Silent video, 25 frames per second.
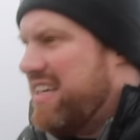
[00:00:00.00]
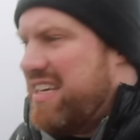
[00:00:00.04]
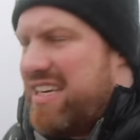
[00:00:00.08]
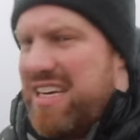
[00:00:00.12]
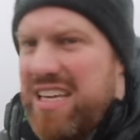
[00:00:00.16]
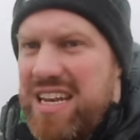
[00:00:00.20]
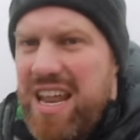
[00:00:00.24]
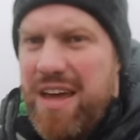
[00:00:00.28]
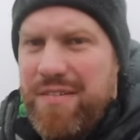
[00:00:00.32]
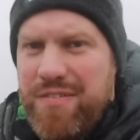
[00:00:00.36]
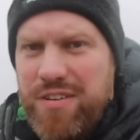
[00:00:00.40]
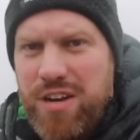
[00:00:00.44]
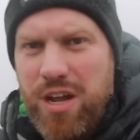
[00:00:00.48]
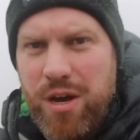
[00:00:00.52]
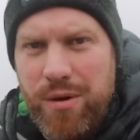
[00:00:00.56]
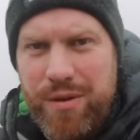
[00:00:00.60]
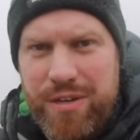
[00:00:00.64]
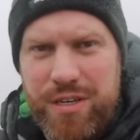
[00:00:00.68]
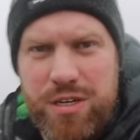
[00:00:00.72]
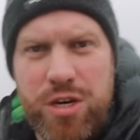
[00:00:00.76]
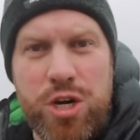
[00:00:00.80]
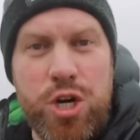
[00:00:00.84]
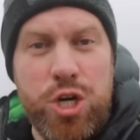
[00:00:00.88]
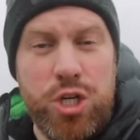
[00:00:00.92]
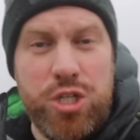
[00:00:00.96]
you never know, it
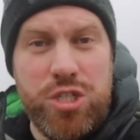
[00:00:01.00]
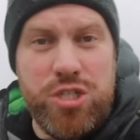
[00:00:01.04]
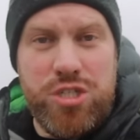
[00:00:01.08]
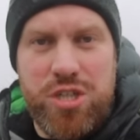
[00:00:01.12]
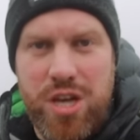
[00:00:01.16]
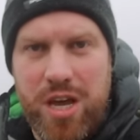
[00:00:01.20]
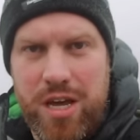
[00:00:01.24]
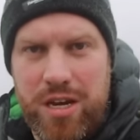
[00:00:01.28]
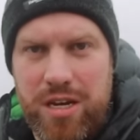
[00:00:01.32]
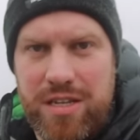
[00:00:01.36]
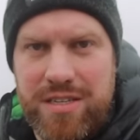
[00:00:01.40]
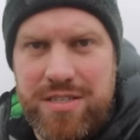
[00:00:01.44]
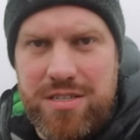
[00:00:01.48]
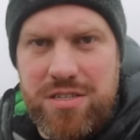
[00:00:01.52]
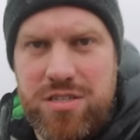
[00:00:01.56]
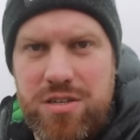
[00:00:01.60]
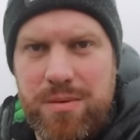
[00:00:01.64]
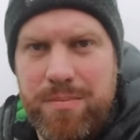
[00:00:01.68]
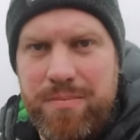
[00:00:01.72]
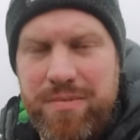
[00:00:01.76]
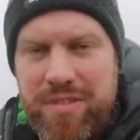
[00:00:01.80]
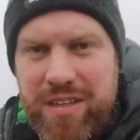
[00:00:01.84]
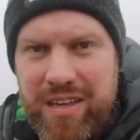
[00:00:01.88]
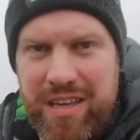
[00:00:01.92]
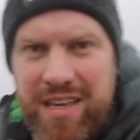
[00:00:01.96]
could turn into
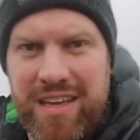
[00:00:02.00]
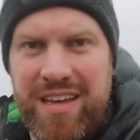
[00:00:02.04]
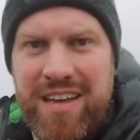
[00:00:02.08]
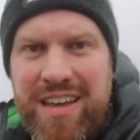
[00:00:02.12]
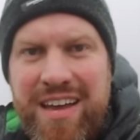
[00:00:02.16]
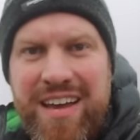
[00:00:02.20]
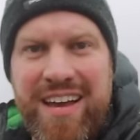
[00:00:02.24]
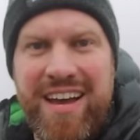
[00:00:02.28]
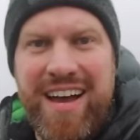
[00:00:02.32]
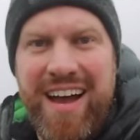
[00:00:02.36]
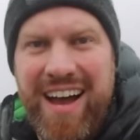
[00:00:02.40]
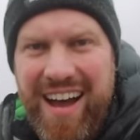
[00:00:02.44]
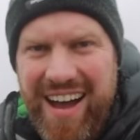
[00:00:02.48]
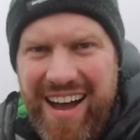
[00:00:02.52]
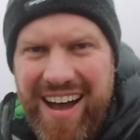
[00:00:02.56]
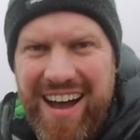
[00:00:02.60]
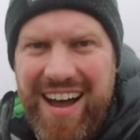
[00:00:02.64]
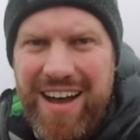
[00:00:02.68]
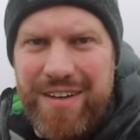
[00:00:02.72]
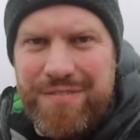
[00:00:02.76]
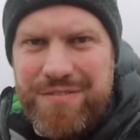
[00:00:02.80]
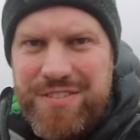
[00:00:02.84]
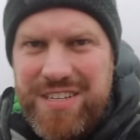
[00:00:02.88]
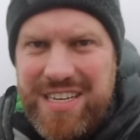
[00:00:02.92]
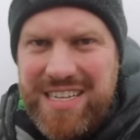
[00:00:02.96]
something
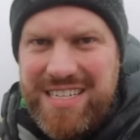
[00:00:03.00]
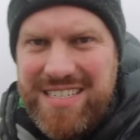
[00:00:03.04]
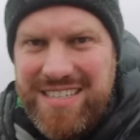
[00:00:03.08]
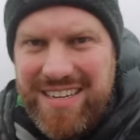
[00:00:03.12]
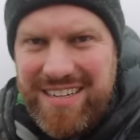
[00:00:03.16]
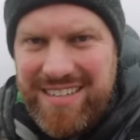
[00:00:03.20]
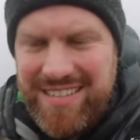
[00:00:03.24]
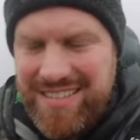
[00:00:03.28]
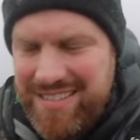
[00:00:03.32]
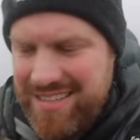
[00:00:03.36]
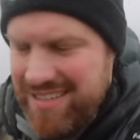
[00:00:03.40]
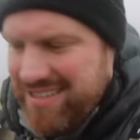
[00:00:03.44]
half decent.